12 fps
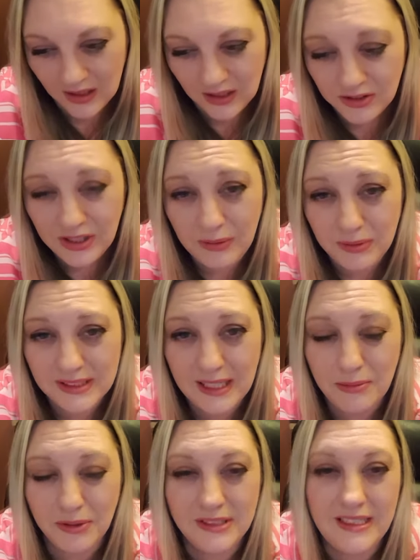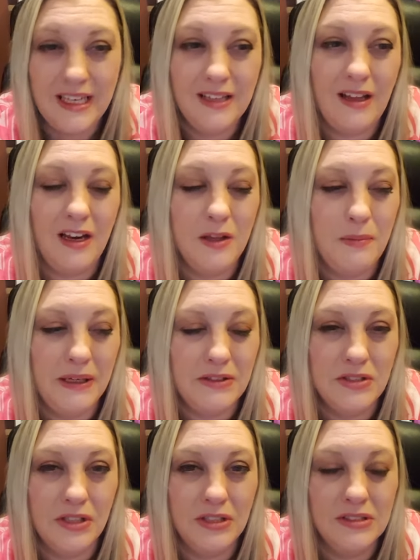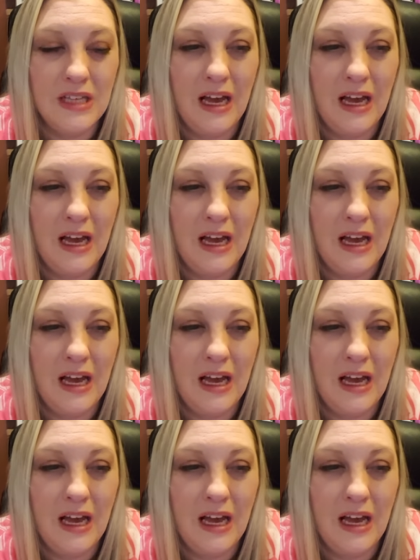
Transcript: she was able to take a lot of the pictures.